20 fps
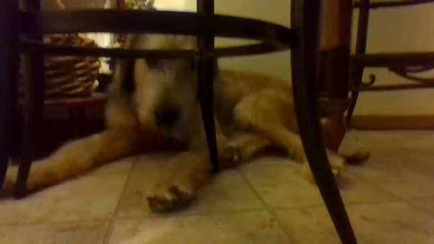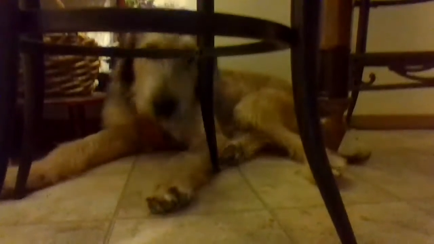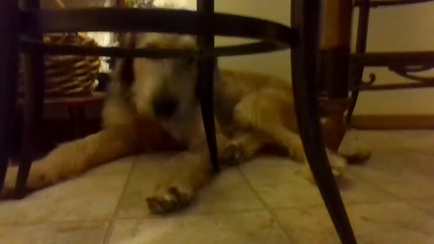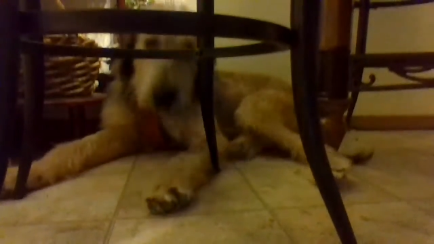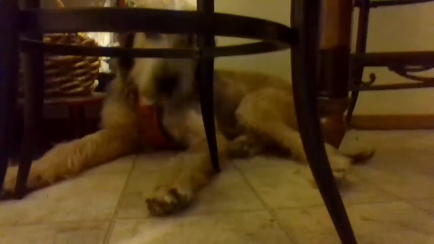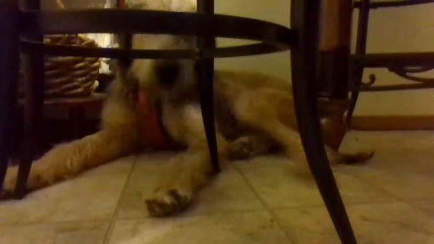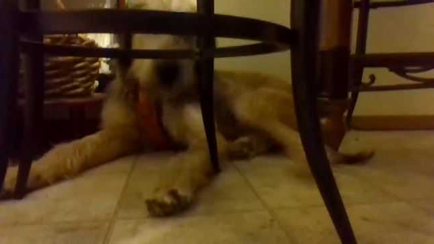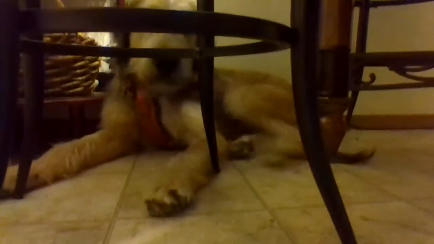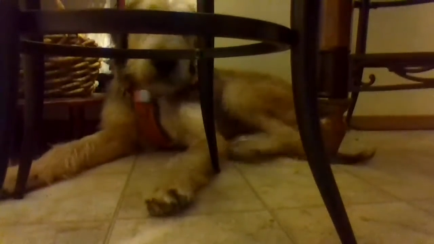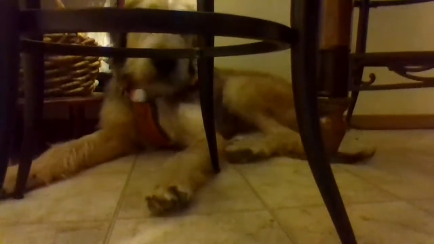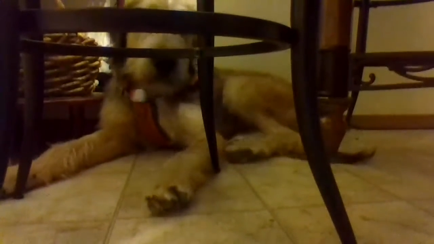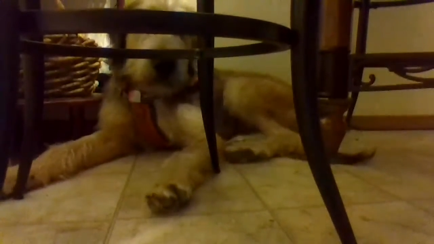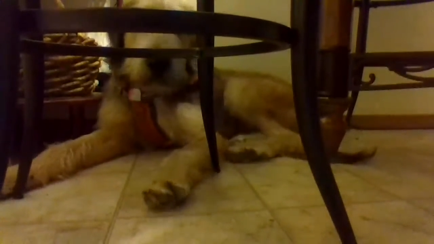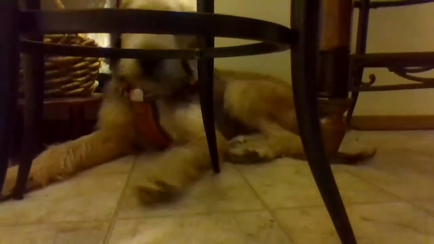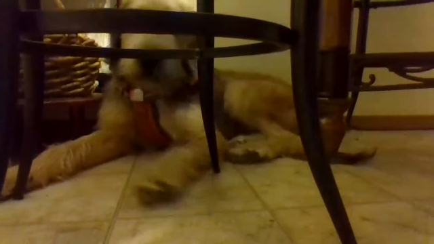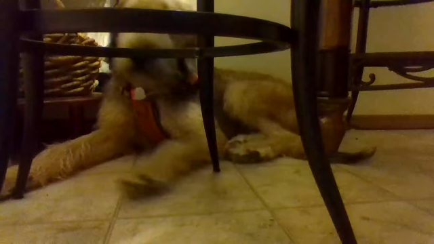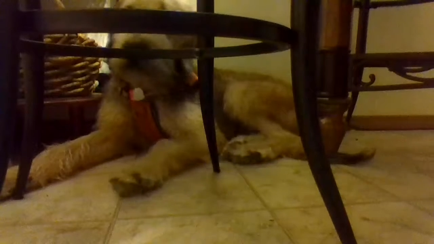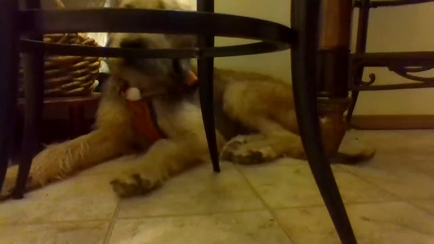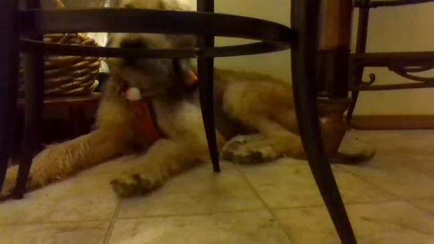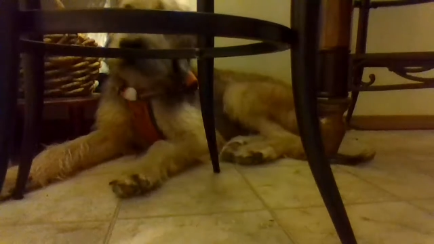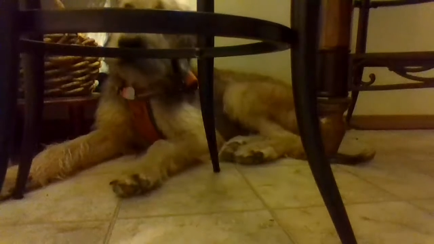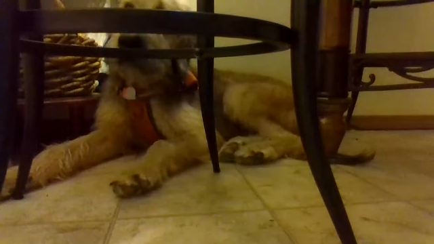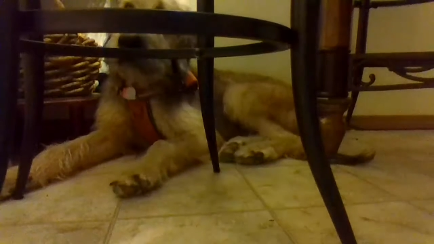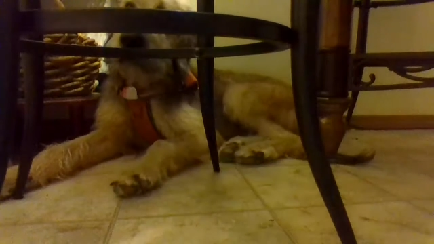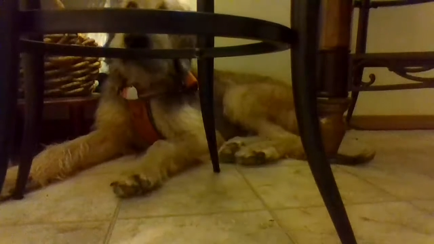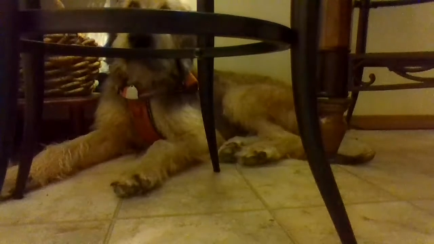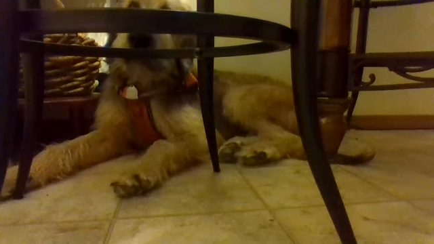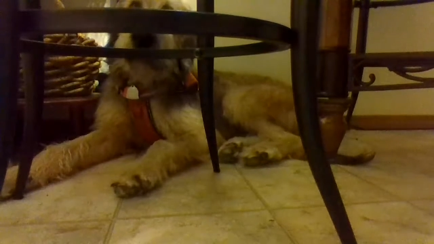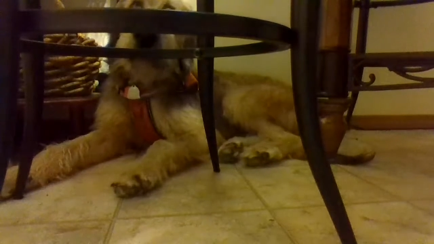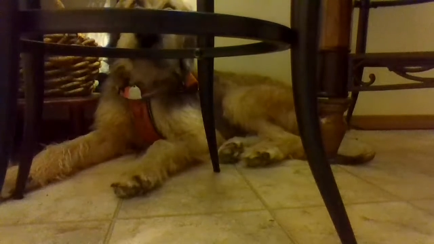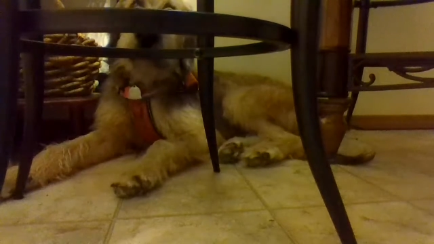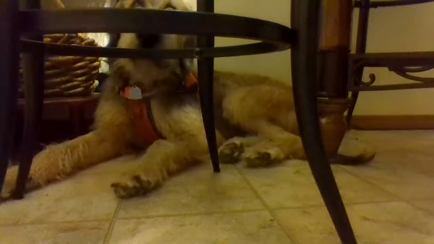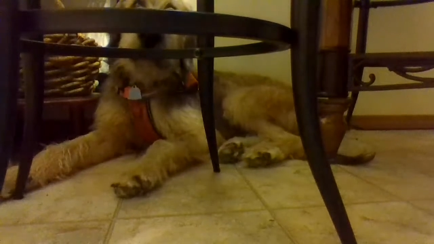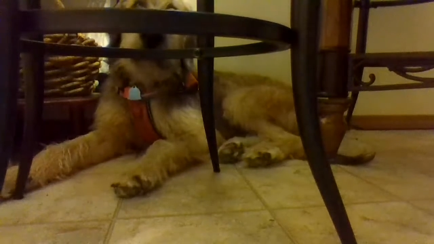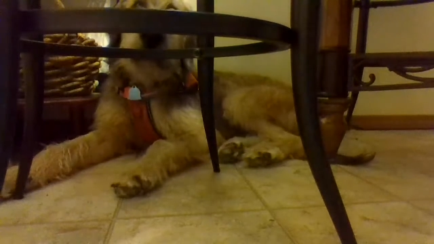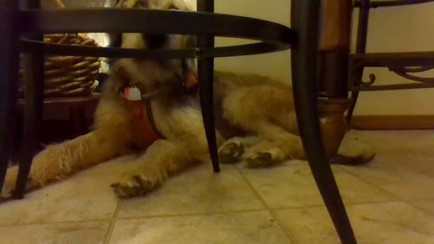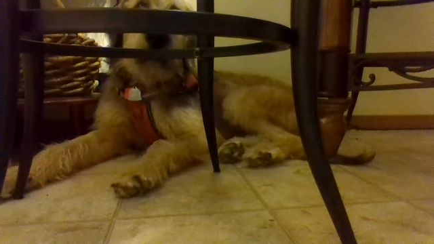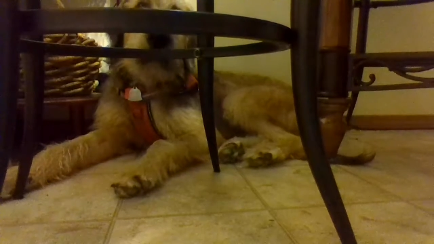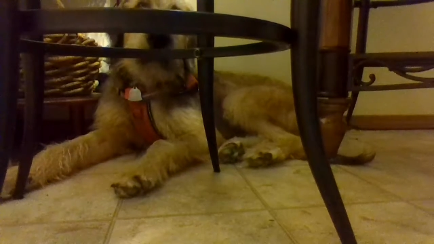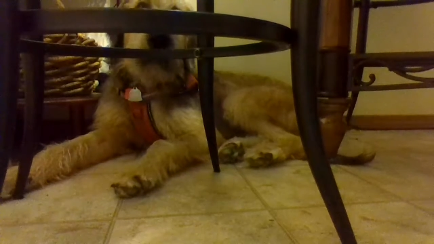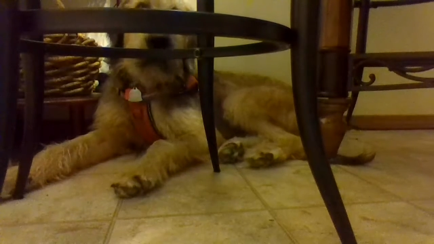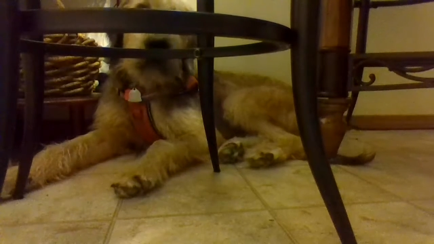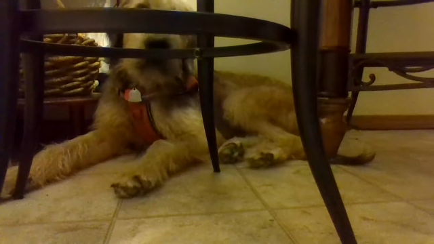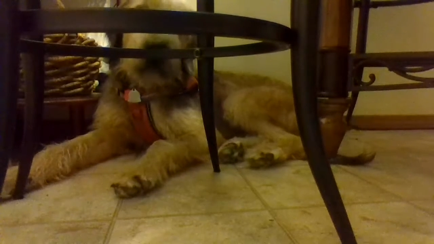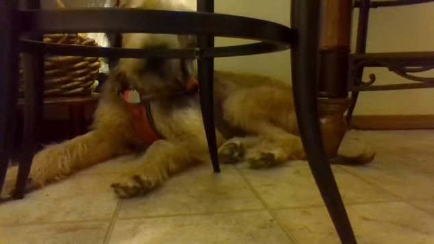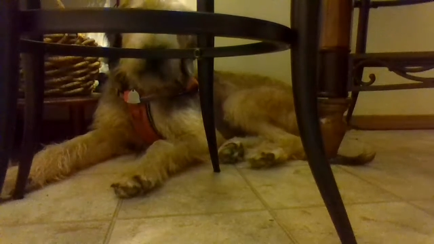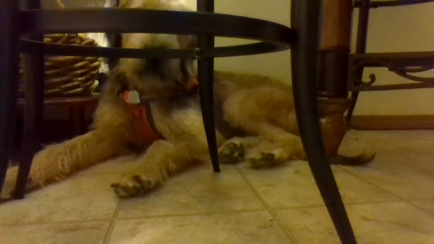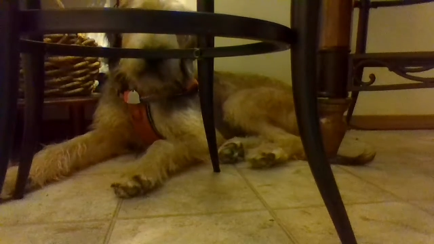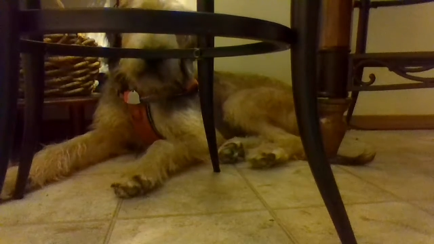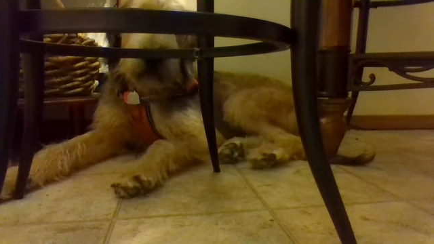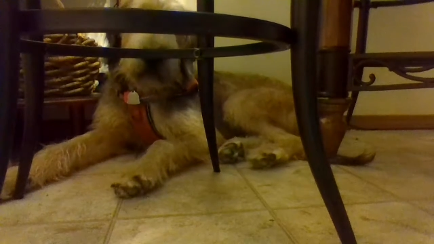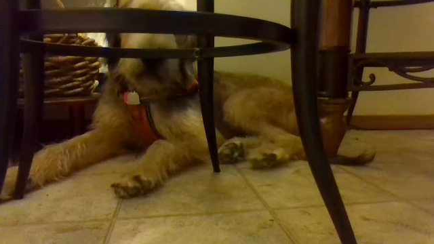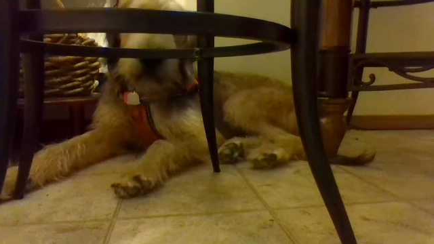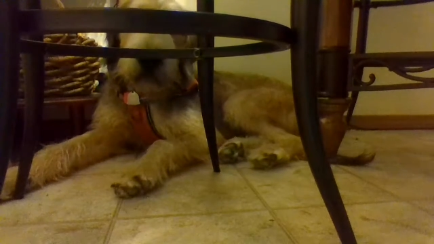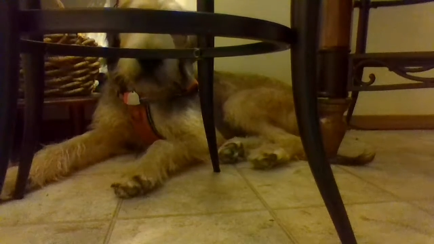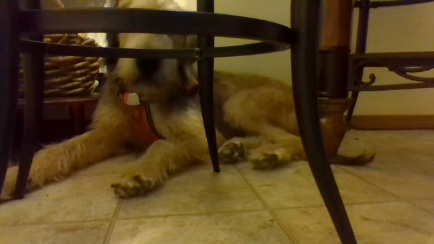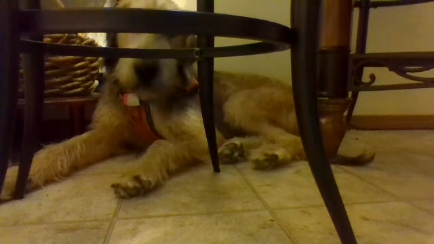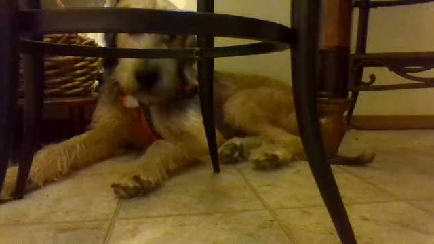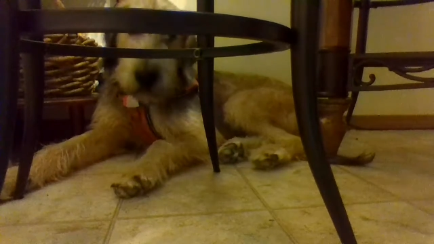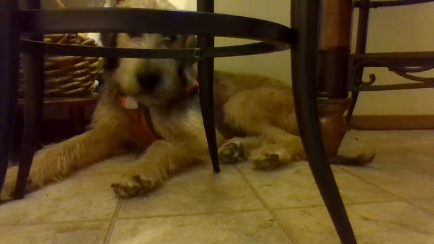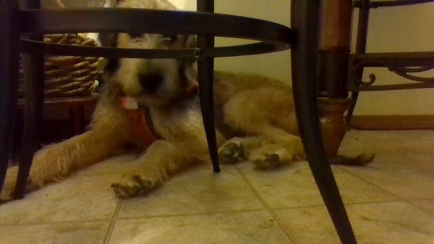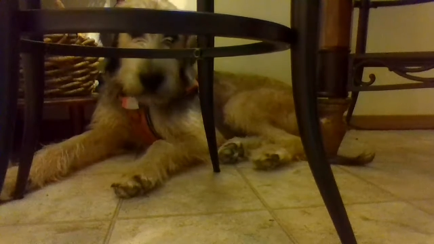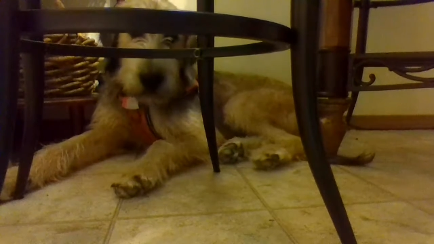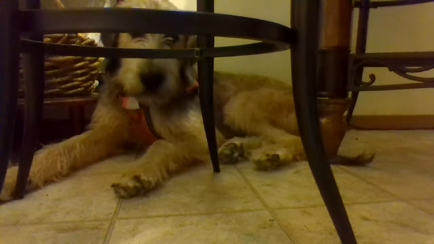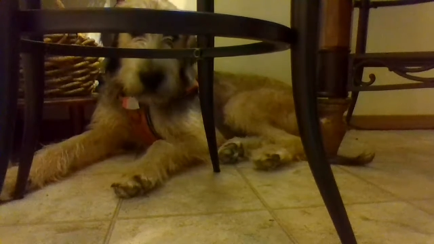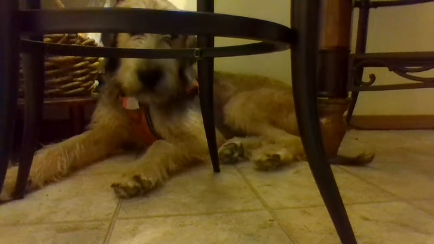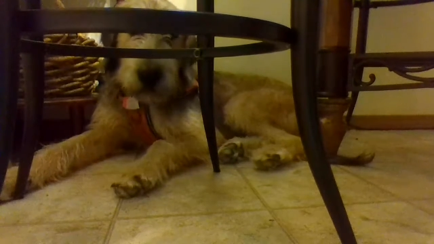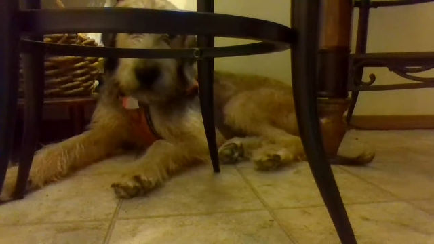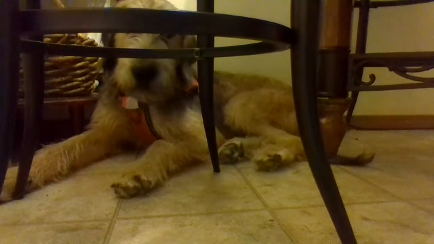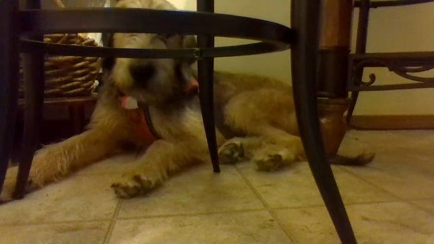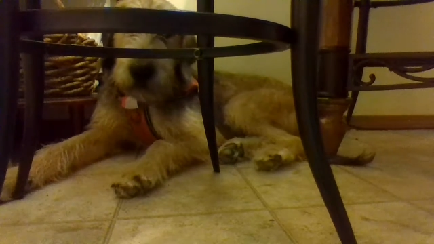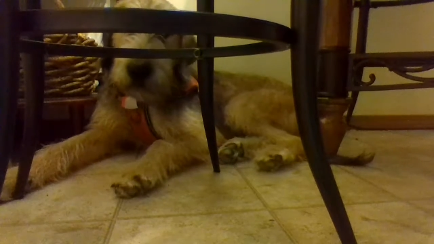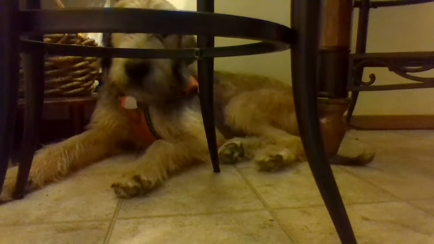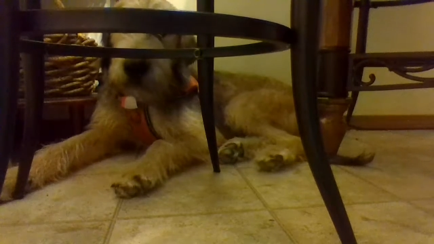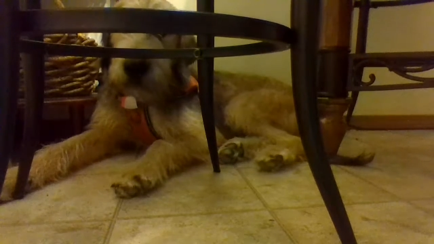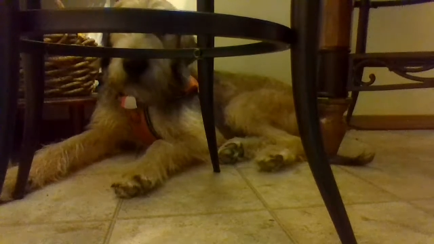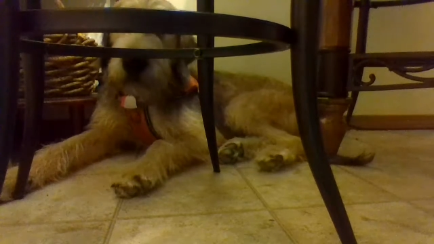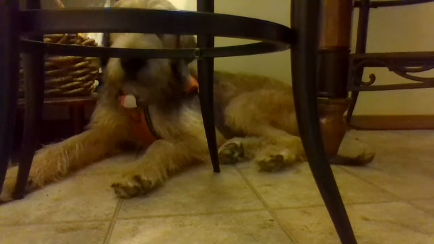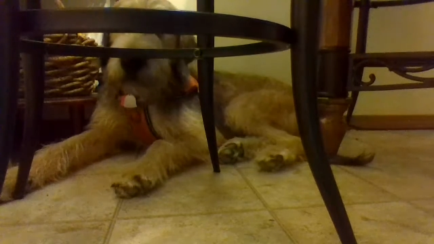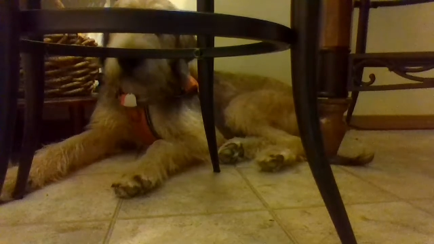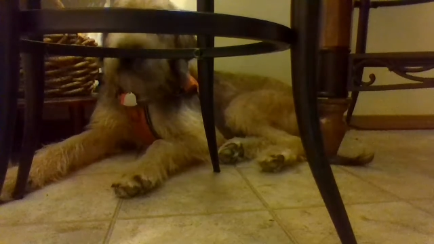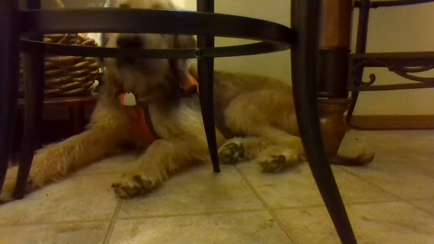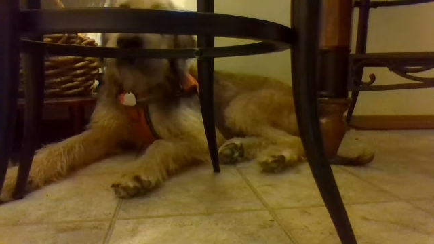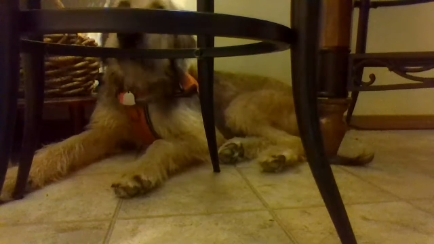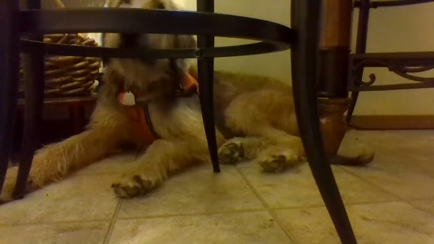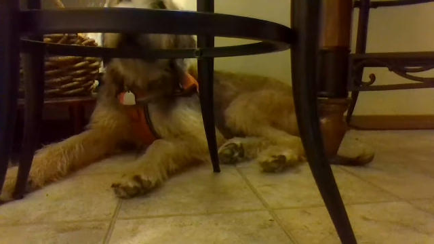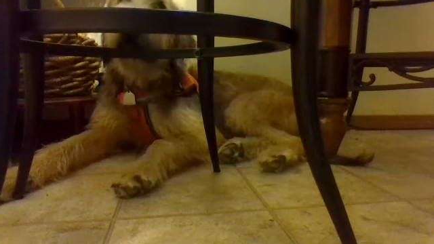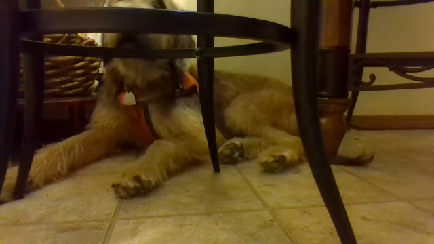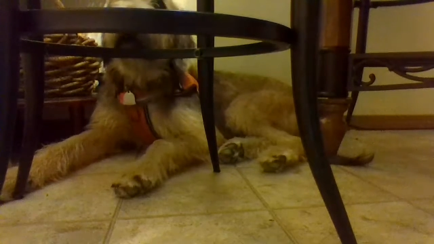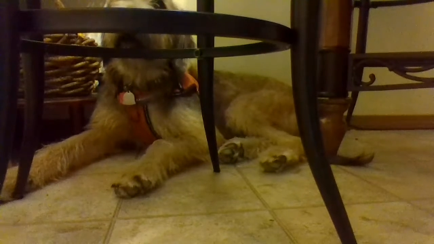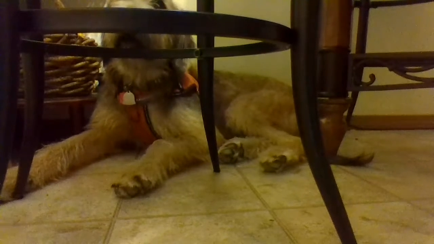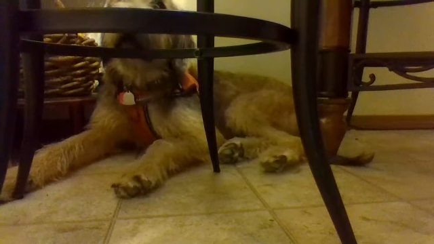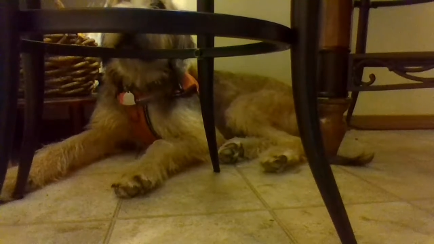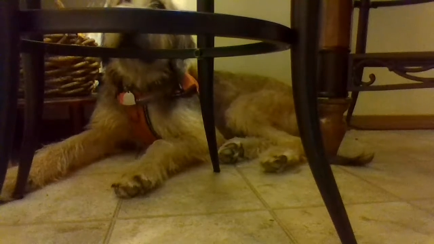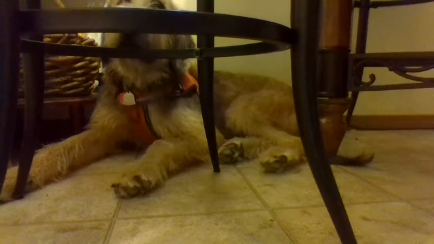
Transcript: Nobody's mouth can be seen.